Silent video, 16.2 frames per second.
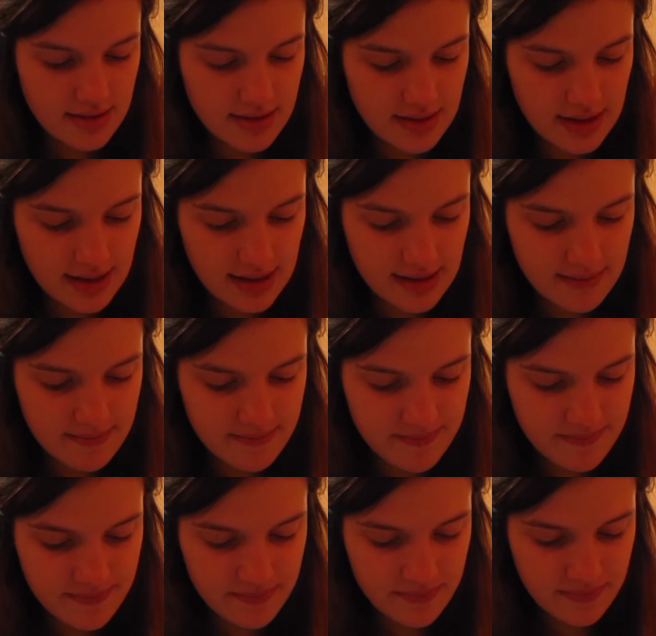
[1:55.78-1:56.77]

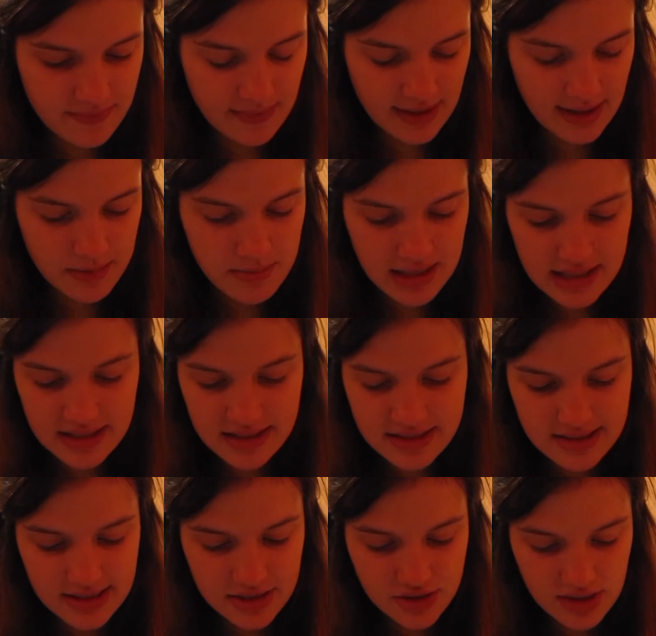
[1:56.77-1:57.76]
I made the
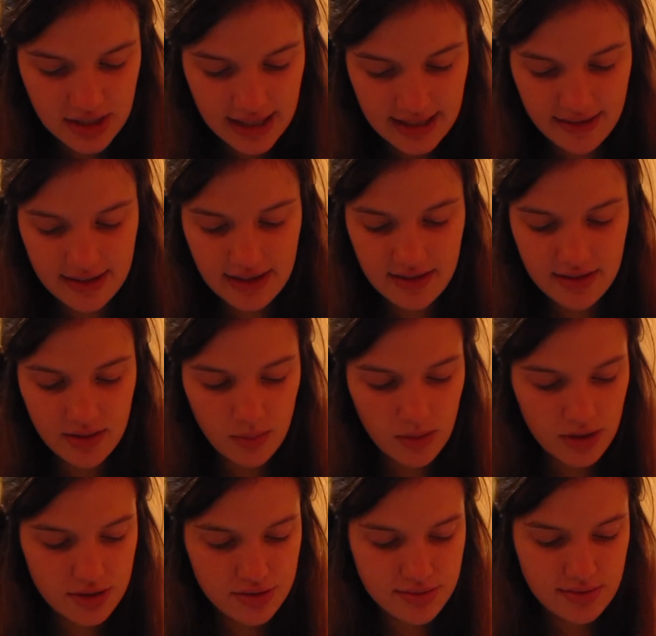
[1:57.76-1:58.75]
sea dry ground and the
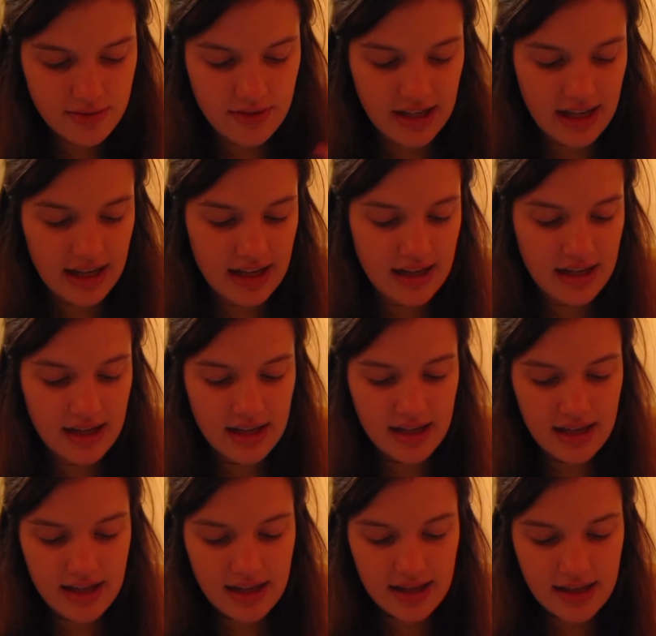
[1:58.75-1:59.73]
waters were divided.
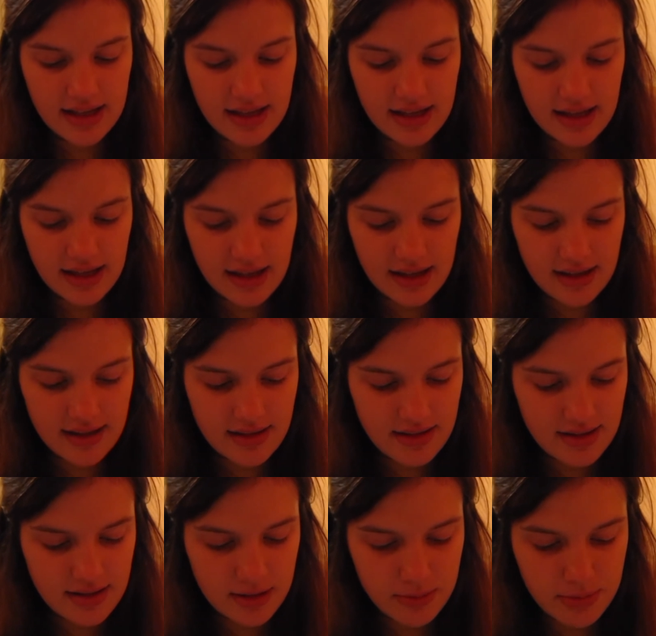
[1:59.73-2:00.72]

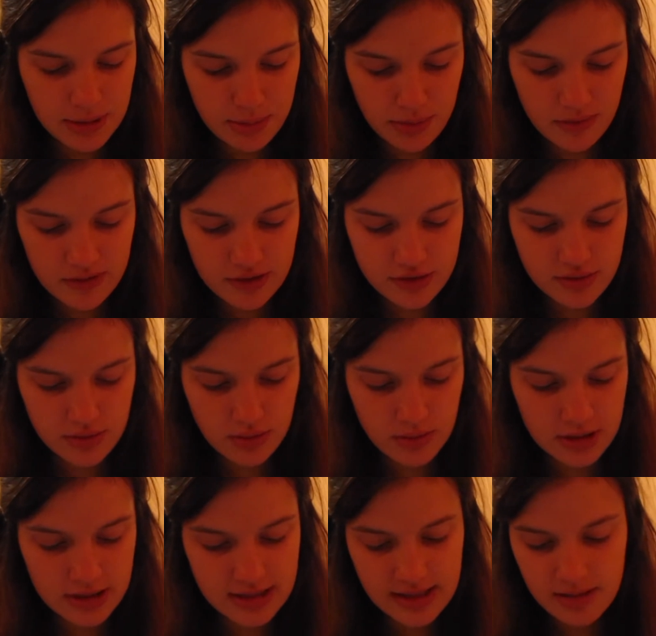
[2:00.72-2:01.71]
The people of Israel
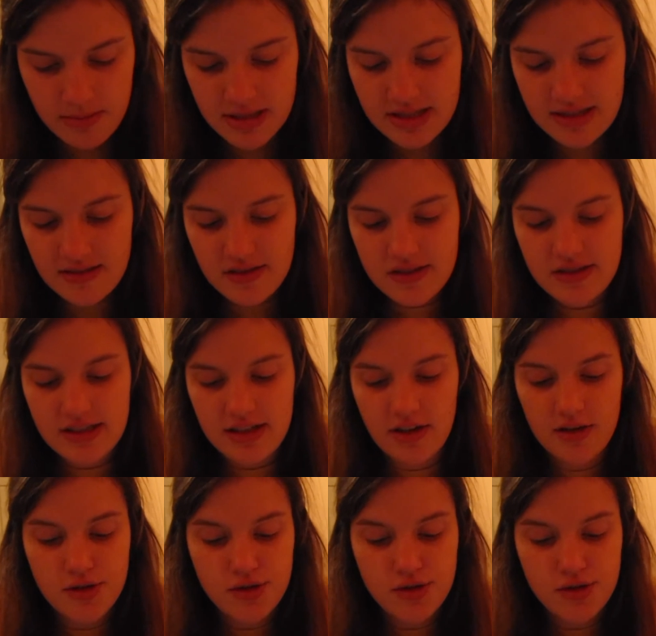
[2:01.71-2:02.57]
went into the midst of the sea on